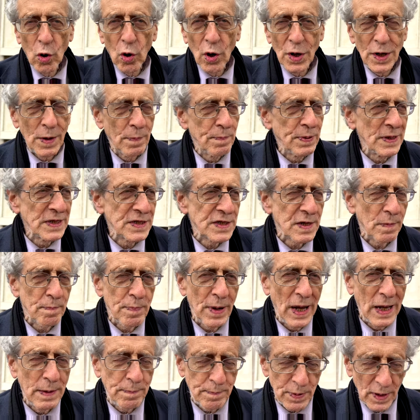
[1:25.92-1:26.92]
law on a piece
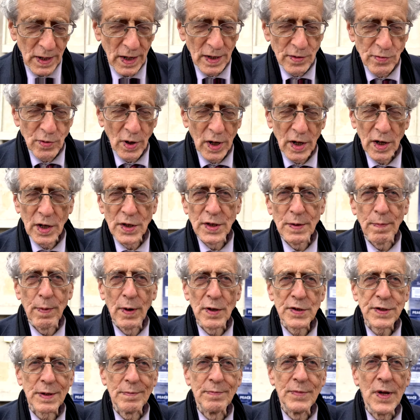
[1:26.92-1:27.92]
of paper and write on the
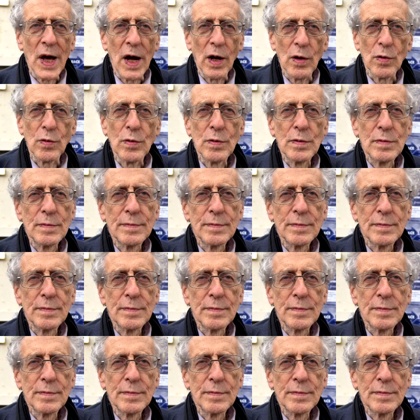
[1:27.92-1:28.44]
bottom no.